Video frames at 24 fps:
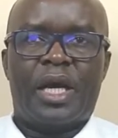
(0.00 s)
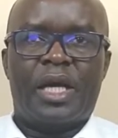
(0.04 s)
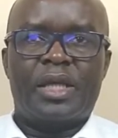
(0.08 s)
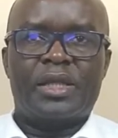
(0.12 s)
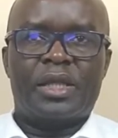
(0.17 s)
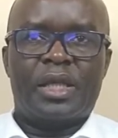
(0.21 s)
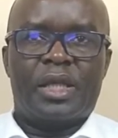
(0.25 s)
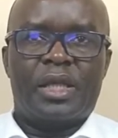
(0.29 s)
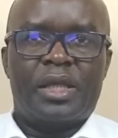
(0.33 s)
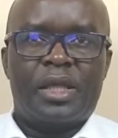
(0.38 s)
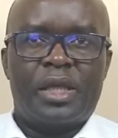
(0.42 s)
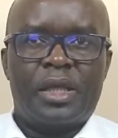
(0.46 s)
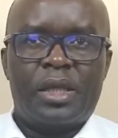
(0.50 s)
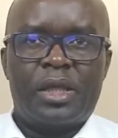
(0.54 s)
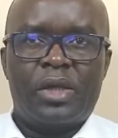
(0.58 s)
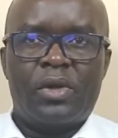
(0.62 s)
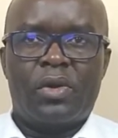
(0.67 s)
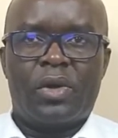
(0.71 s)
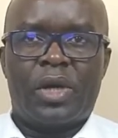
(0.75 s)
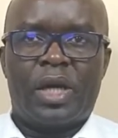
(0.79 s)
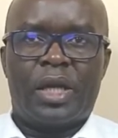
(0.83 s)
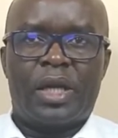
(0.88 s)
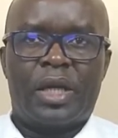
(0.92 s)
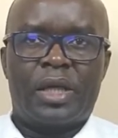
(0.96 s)
as any
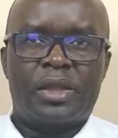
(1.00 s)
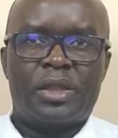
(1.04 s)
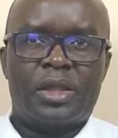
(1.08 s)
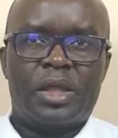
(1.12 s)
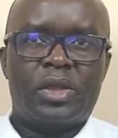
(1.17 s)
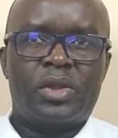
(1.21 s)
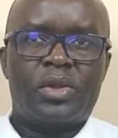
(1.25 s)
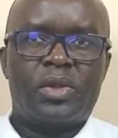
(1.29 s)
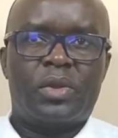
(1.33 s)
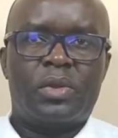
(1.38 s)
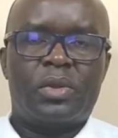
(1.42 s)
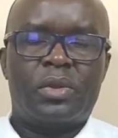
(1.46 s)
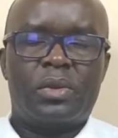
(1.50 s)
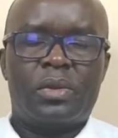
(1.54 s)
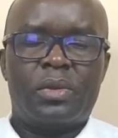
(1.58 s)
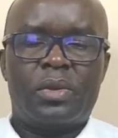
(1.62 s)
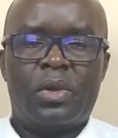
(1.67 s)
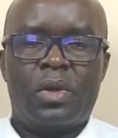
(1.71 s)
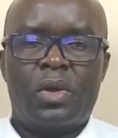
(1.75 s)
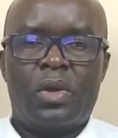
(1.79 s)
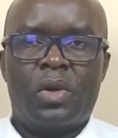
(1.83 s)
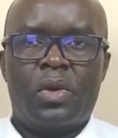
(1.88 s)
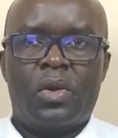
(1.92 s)
organization